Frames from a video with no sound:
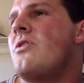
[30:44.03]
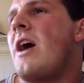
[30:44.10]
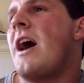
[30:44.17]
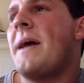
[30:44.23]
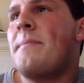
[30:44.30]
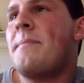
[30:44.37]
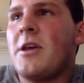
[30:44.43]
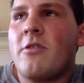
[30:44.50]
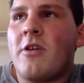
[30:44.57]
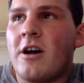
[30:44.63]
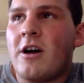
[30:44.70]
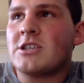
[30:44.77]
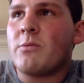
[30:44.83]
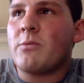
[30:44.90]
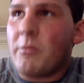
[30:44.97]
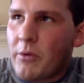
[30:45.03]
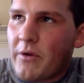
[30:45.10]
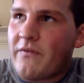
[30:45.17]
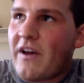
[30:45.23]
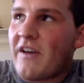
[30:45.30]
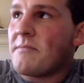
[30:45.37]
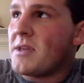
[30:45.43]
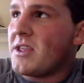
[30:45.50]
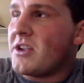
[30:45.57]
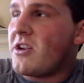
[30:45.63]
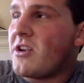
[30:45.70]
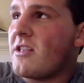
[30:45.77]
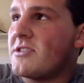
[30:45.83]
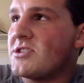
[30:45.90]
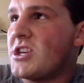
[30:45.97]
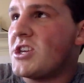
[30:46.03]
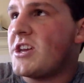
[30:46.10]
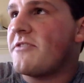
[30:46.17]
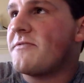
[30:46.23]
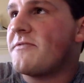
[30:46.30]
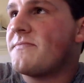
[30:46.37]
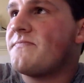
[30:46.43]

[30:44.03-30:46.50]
IPO costs $1.5 million a year.